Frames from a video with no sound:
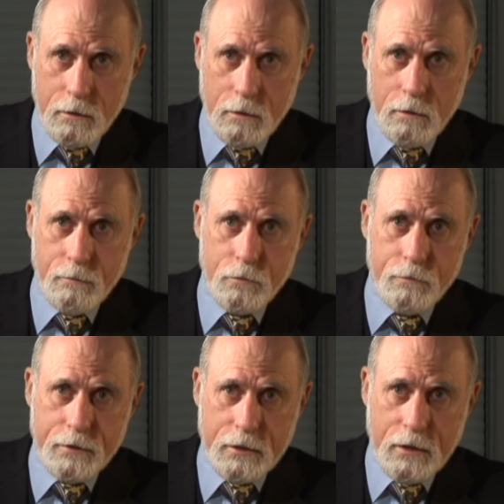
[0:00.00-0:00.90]
of
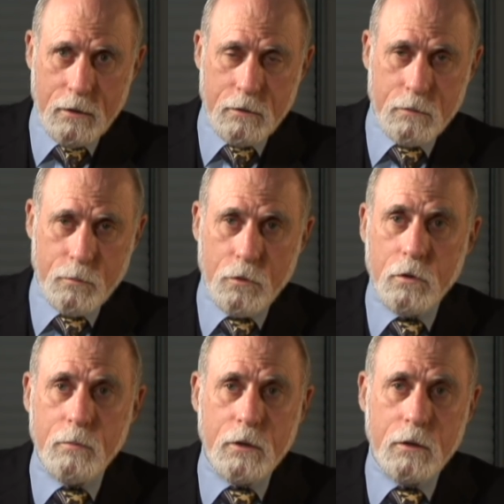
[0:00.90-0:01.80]
moving down a
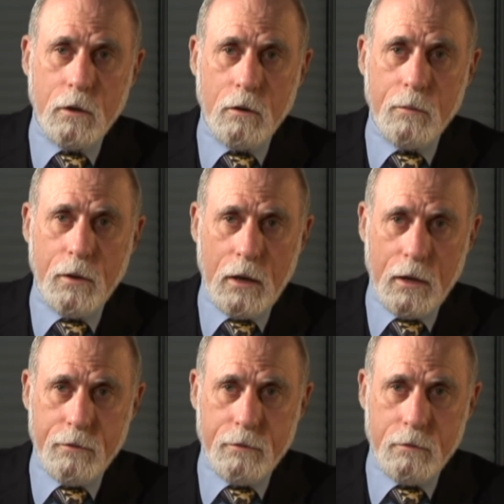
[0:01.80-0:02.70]
purely military
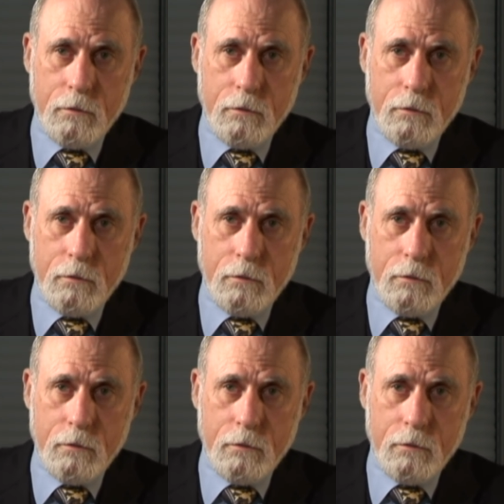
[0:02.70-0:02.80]
path.